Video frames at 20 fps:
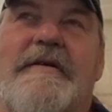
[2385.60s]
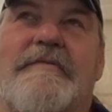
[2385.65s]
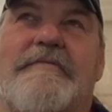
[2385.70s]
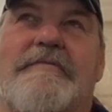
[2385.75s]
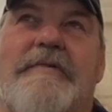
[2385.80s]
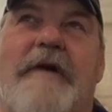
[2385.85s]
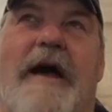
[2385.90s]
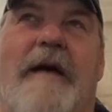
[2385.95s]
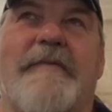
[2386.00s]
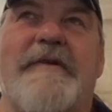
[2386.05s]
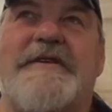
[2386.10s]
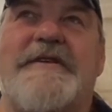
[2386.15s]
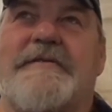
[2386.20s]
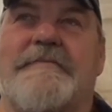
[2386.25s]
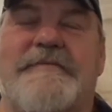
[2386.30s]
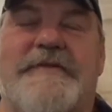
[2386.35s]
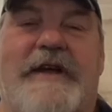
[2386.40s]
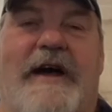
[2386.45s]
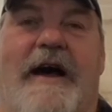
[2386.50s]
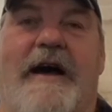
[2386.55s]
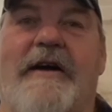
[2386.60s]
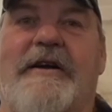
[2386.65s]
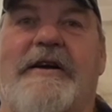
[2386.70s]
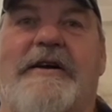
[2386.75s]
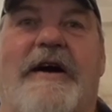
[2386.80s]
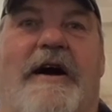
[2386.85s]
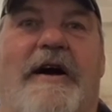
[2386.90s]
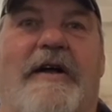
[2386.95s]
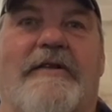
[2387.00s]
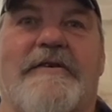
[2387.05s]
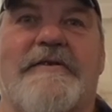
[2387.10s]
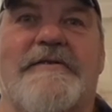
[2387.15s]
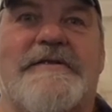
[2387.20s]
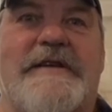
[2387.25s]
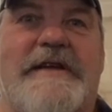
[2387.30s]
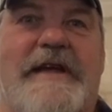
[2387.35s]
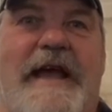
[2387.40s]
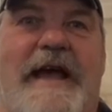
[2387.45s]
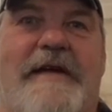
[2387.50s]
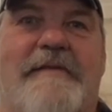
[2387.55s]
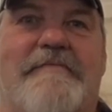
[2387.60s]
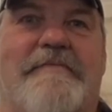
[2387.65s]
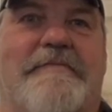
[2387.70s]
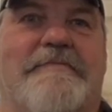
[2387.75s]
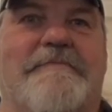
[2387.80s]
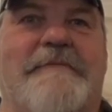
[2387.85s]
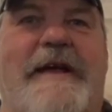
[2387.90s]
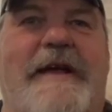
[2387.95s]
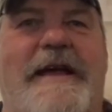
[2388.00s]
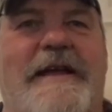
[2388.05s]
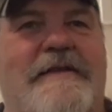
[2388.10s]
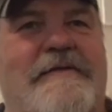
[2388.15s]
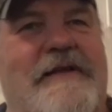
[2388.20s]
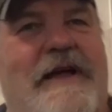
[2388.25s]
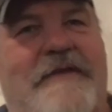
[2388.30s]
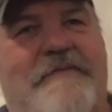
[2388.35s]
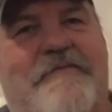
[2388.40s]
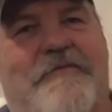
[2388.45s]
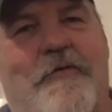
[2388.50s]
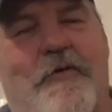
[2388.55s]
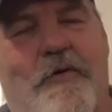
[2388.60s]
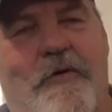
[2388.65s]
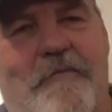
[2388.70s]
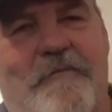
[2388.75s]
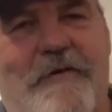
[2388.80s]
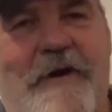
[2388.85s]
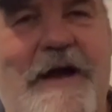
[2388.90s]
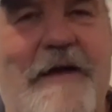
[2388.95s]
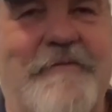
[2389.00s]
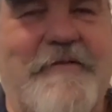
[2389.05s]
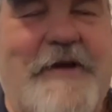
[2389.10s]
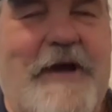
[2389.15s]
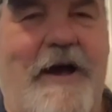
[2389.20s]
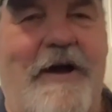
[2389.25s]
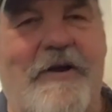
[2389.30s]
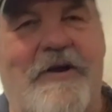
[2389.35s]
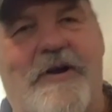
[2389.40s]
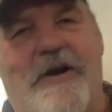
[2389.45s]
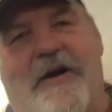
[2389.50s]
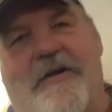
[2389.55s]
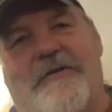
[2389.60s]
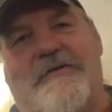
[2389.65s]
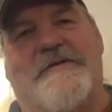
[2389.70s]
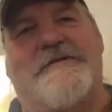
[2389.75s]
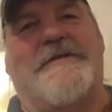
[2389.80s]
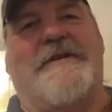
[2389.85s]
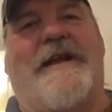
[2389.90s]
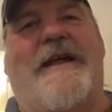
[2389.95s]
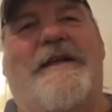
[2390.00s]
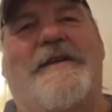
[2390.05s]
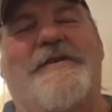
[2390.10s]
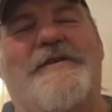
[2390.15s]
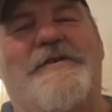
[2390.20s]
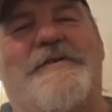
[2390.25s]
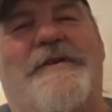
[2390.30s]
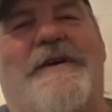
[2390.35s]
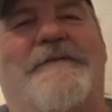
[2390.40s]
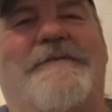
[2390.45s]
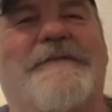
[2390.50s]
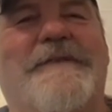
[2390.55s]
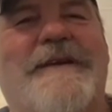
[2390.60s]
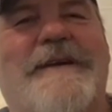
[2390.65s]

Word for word: Probably some dog collars. He had a, he had like four or five dog collars that I knew of,